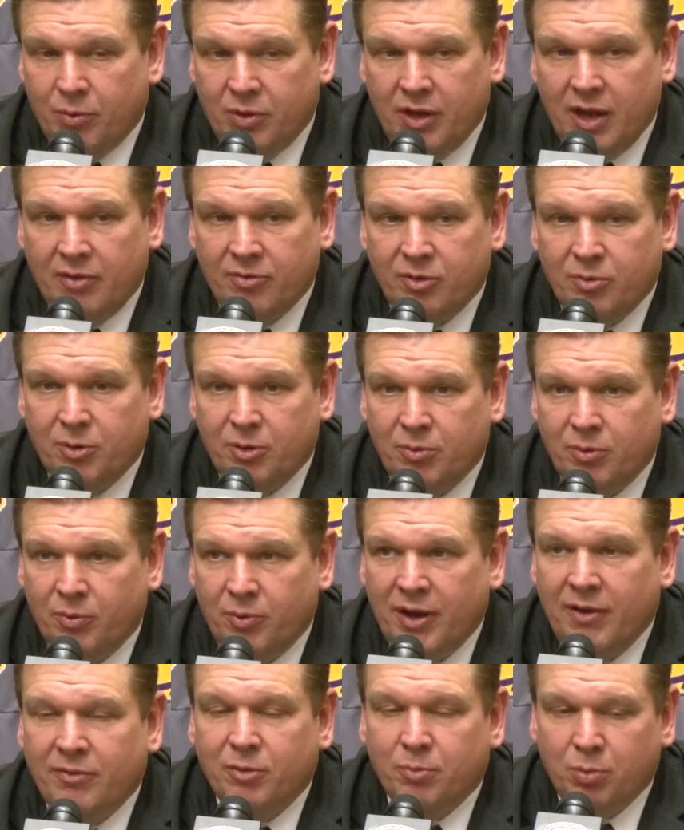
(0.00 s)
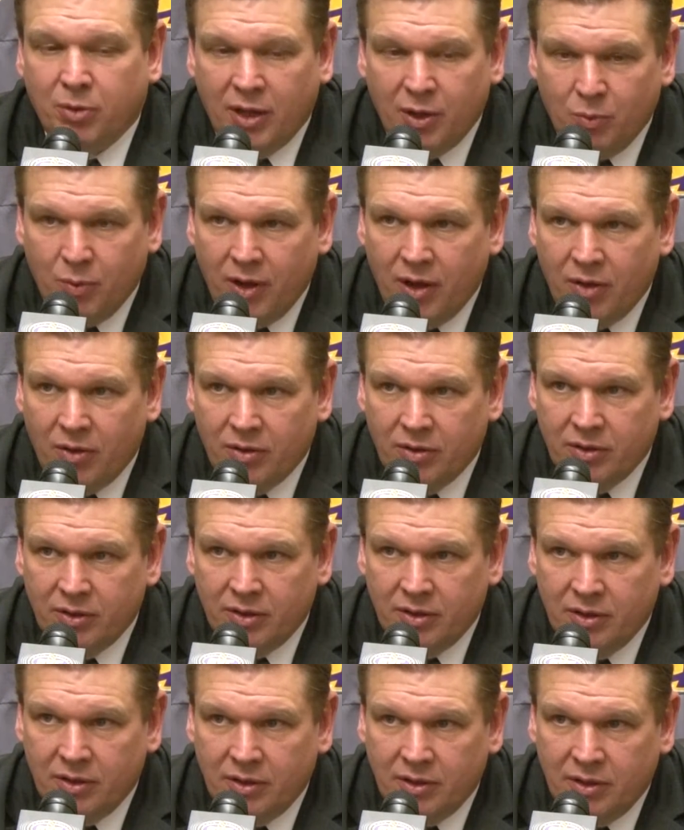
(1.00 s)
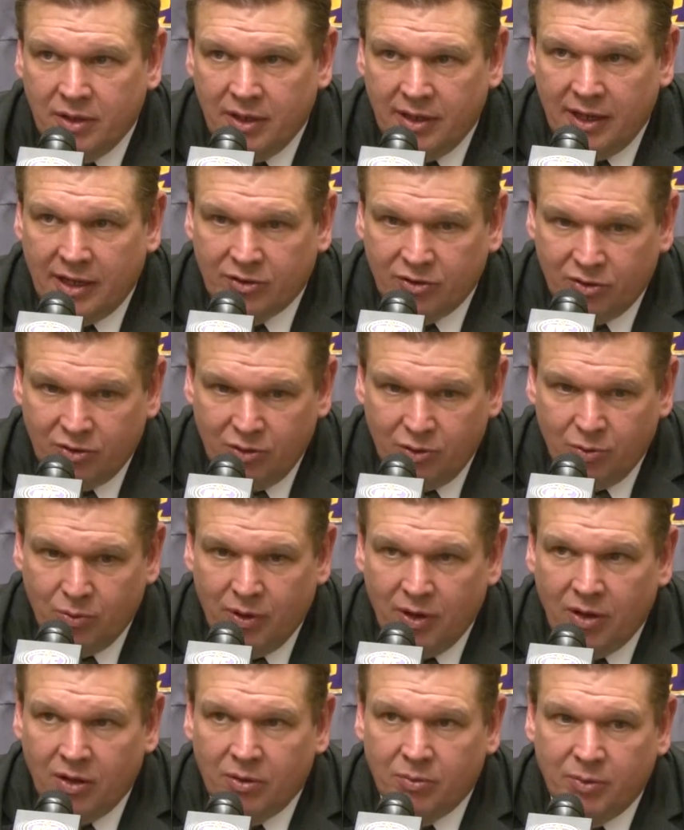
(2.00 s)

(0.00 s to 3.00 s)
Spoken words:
We have to play well and execute well,